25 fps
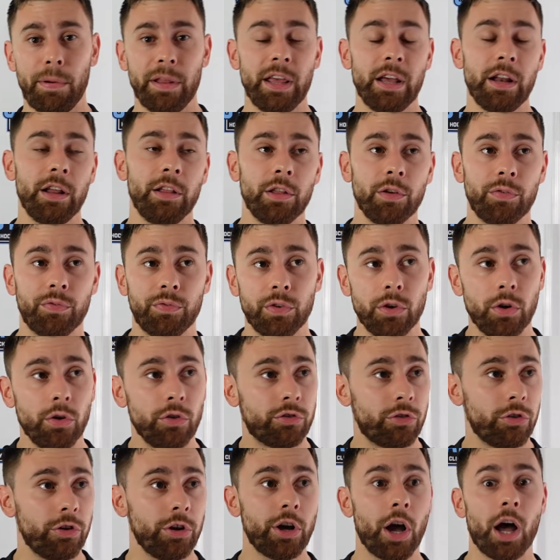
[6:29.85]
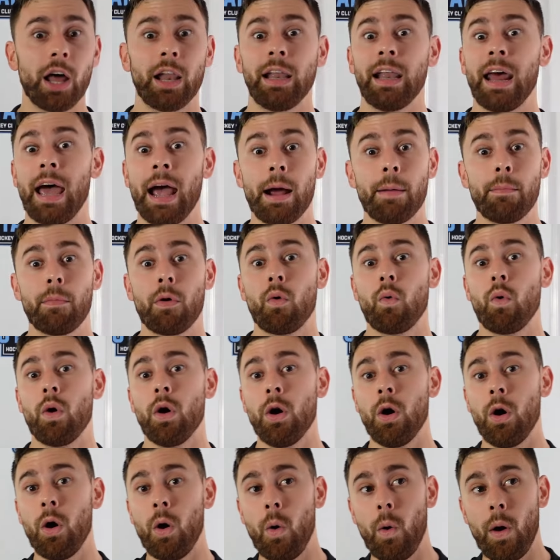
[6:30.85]
And then in the future, you got
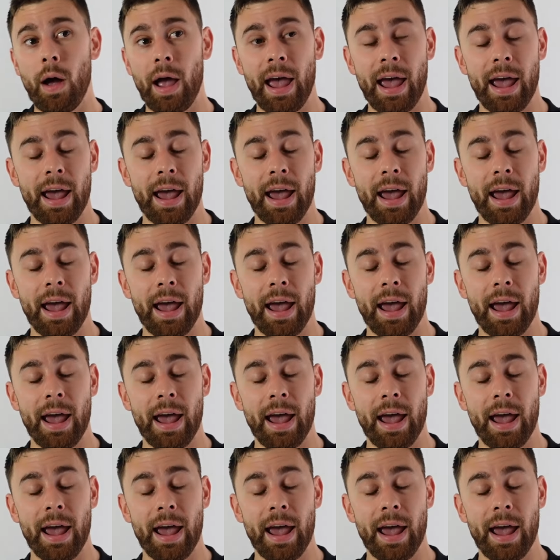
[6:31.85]
Lamoureux